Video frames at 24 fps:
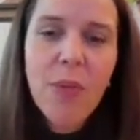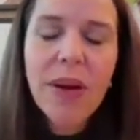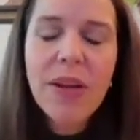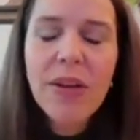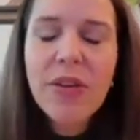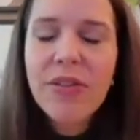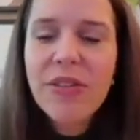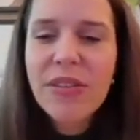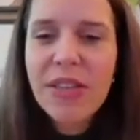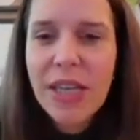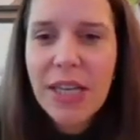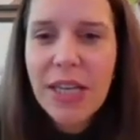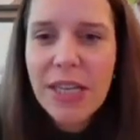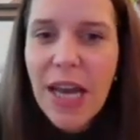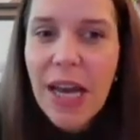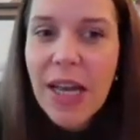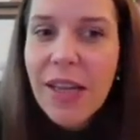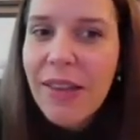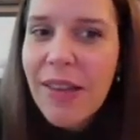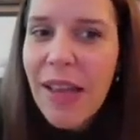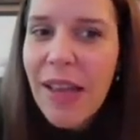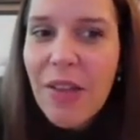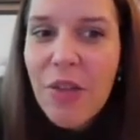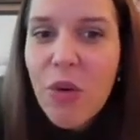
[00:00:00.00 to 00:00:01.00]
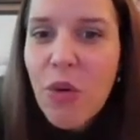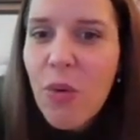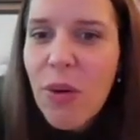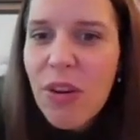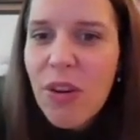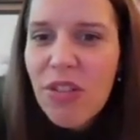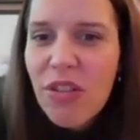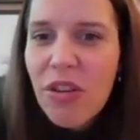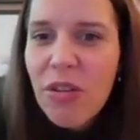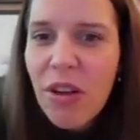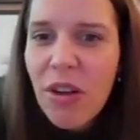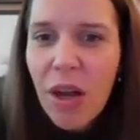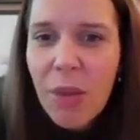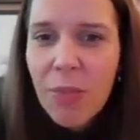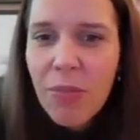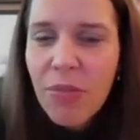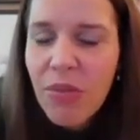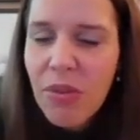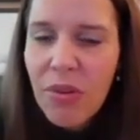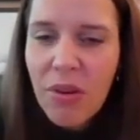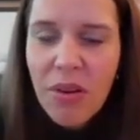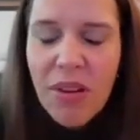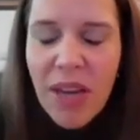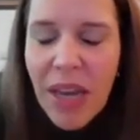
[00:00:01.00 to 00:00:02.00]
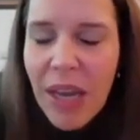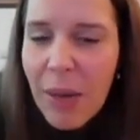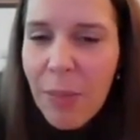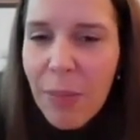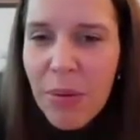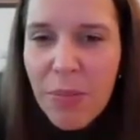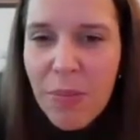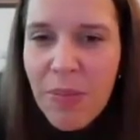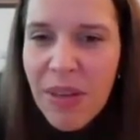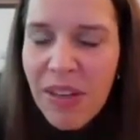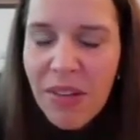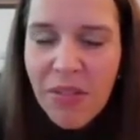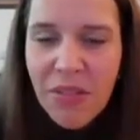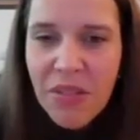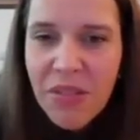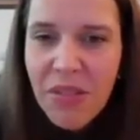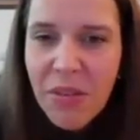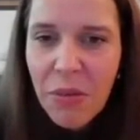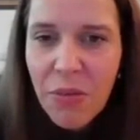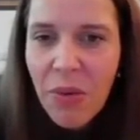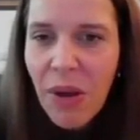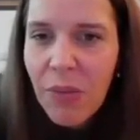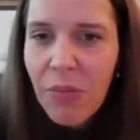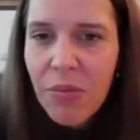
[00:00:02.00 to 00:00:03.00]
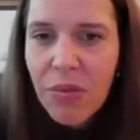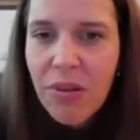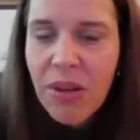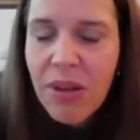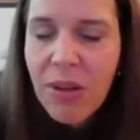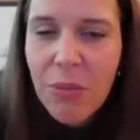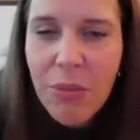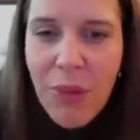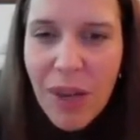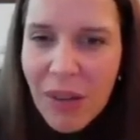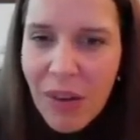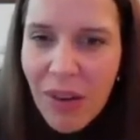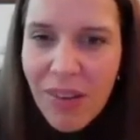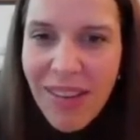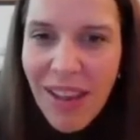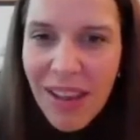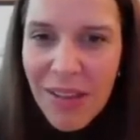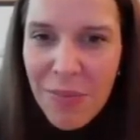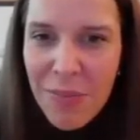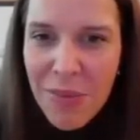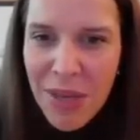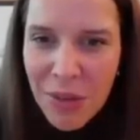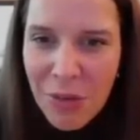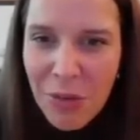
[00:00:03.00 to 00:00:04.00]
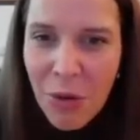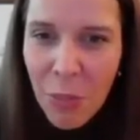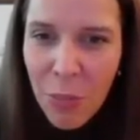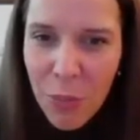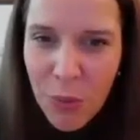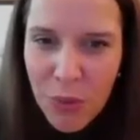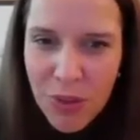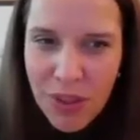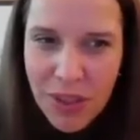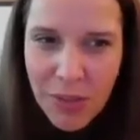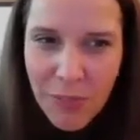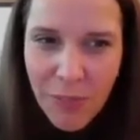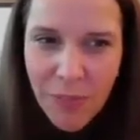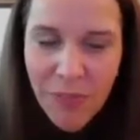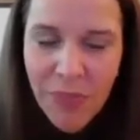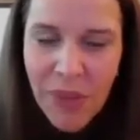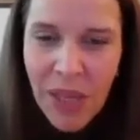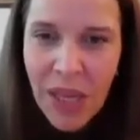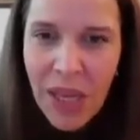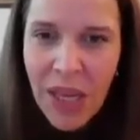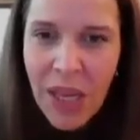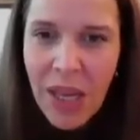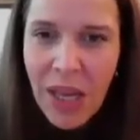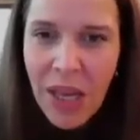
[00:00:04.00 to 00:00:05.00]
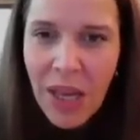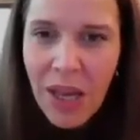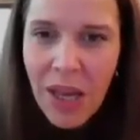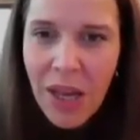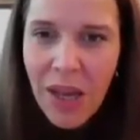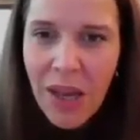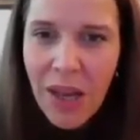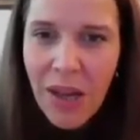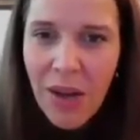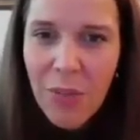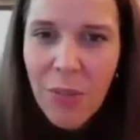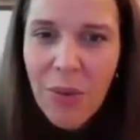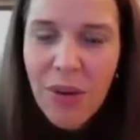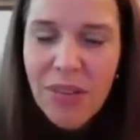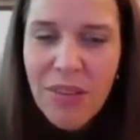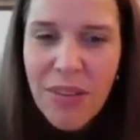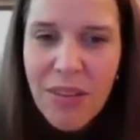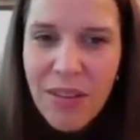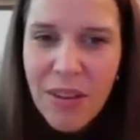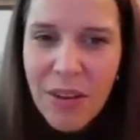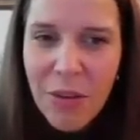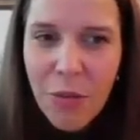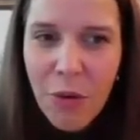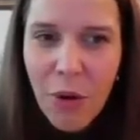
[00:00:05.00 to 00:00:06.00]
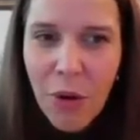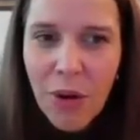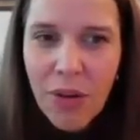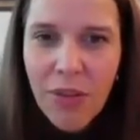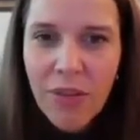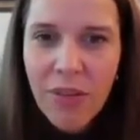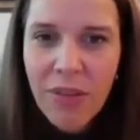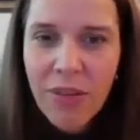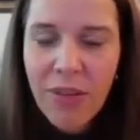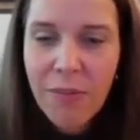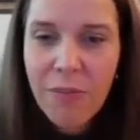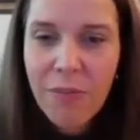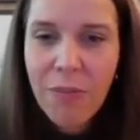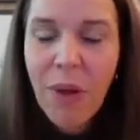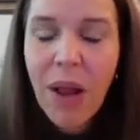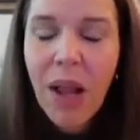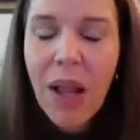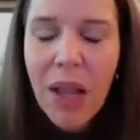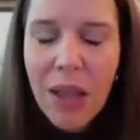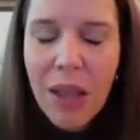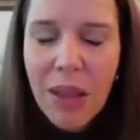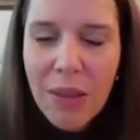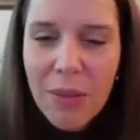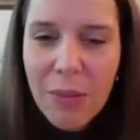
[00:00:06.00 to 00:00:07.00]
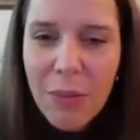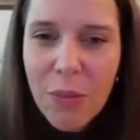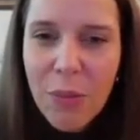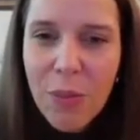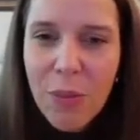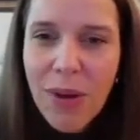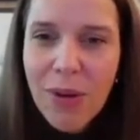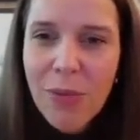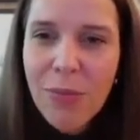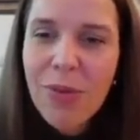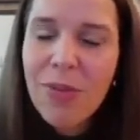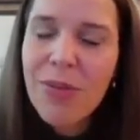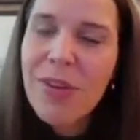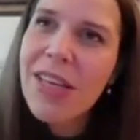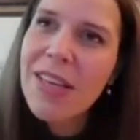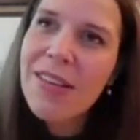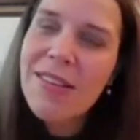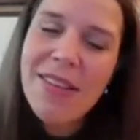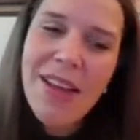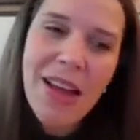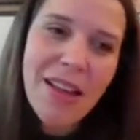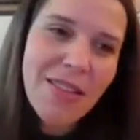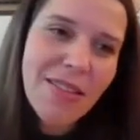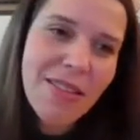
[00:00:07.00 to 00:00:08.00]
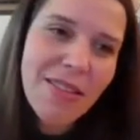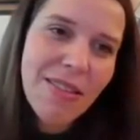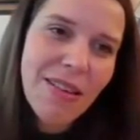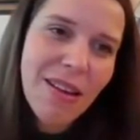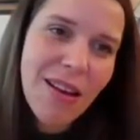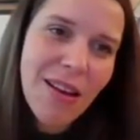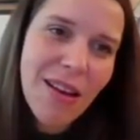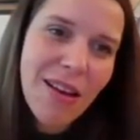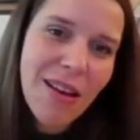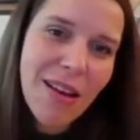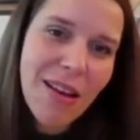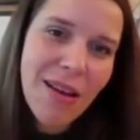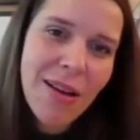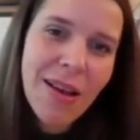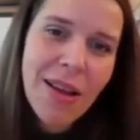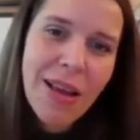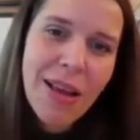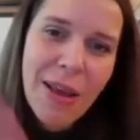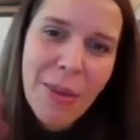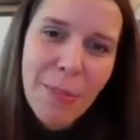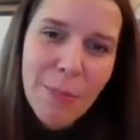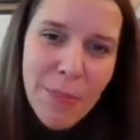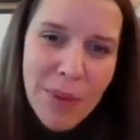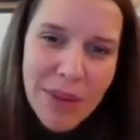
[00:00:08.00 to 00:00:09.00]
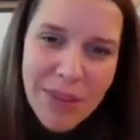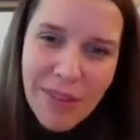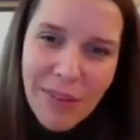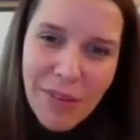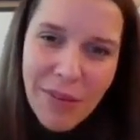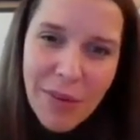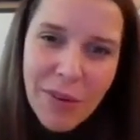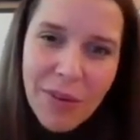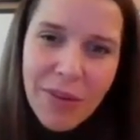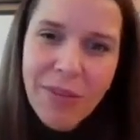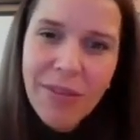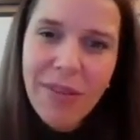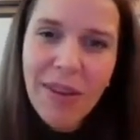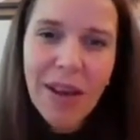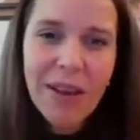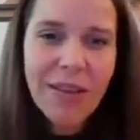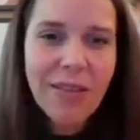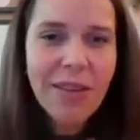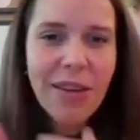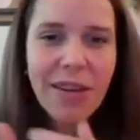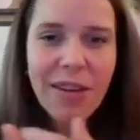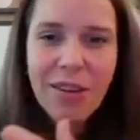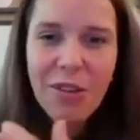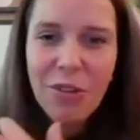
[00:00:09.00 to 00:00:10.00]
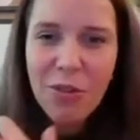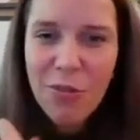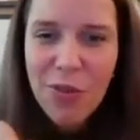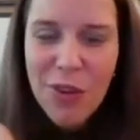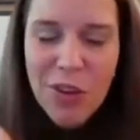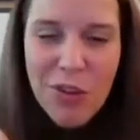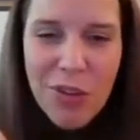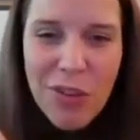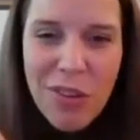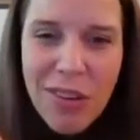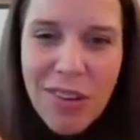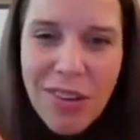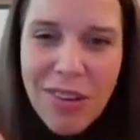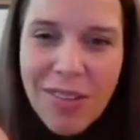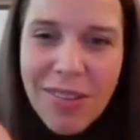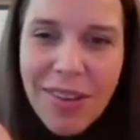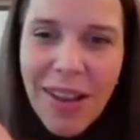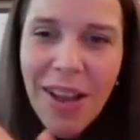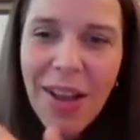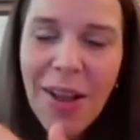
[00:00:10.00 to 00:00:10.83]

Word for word: When you say that, then the question comes, okay, but Metaverse and Web3, what does that mean for beauty? What is it for us? Well, what we think is that Metaverse, I said it's visual,